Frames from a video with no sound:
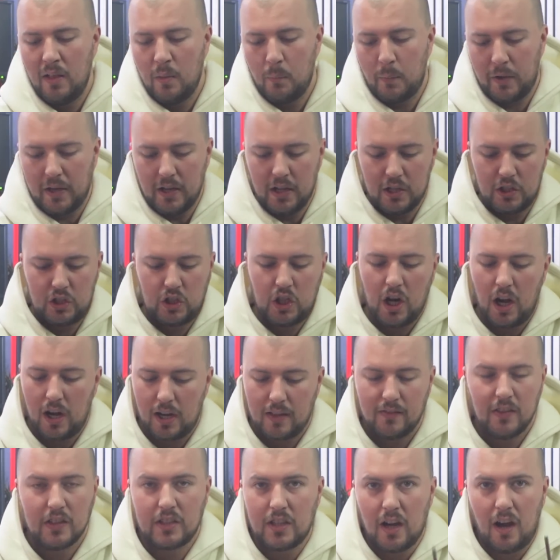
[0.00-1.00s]
We're going to
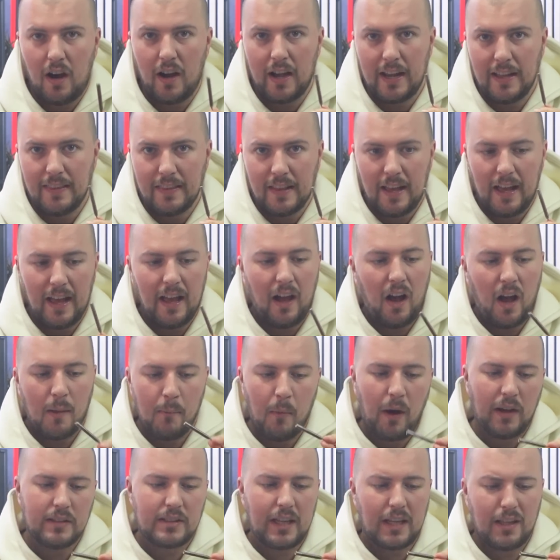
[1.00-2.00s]
chuck the dart in there. I
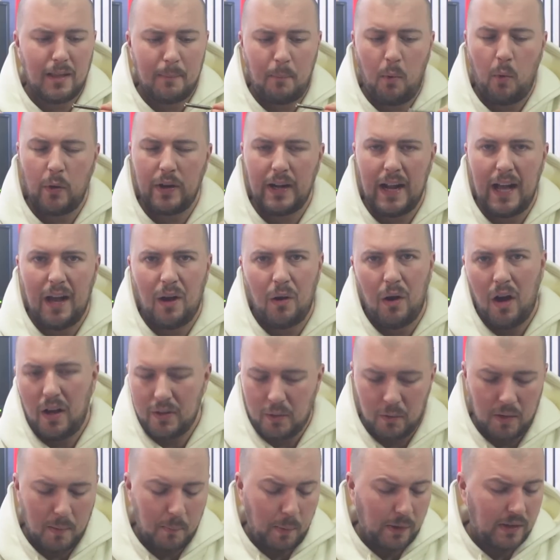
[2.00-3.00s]
might take the point out. I
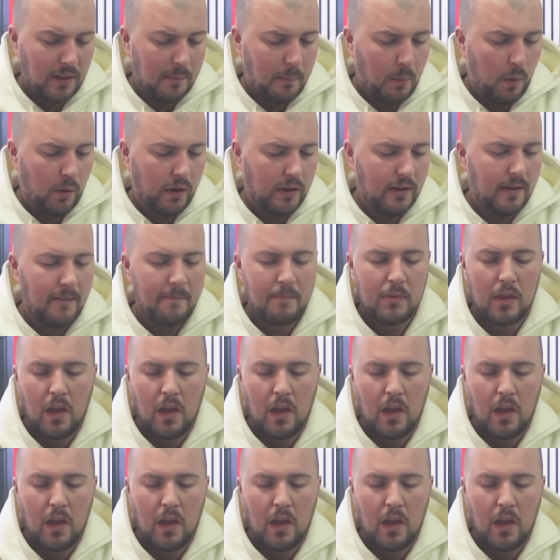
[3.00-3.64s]
don't want to break the point.